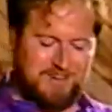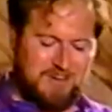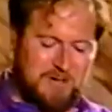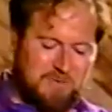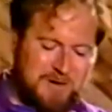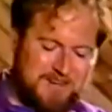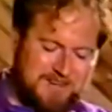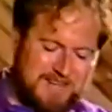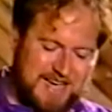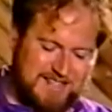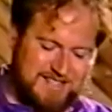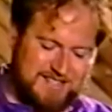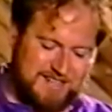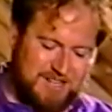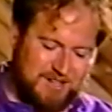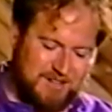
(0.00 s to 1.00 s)
know one, that's
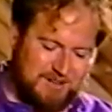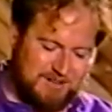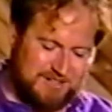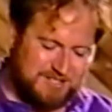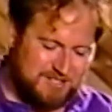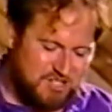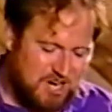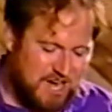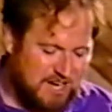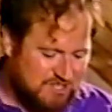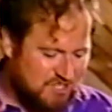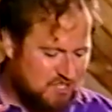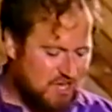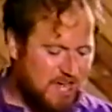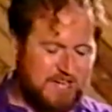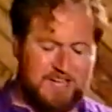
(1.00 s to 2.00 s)
the closed jocks
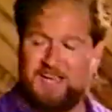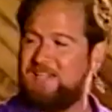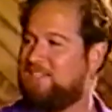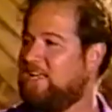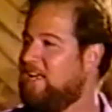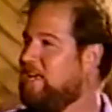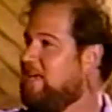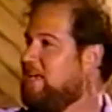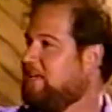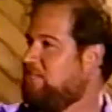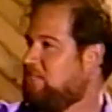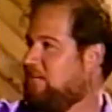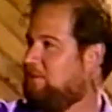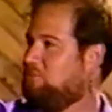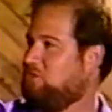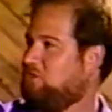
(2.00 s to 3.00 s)
and jockettes.
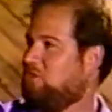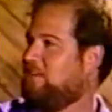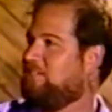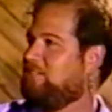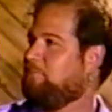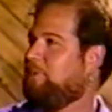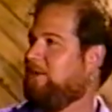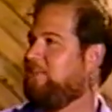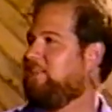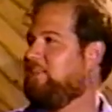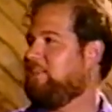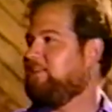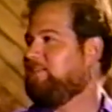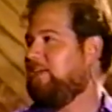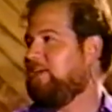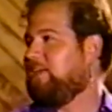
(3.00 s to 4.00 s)
Team two gets to pick the
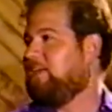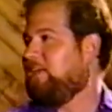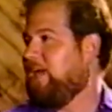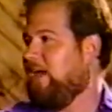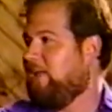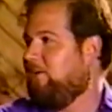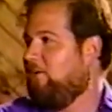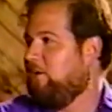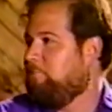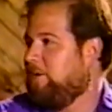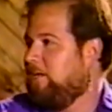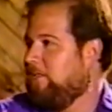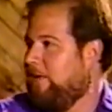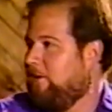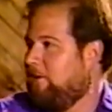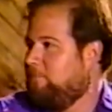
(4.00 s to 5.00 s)
second category. Pick a
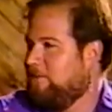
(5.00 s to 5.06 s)
letter,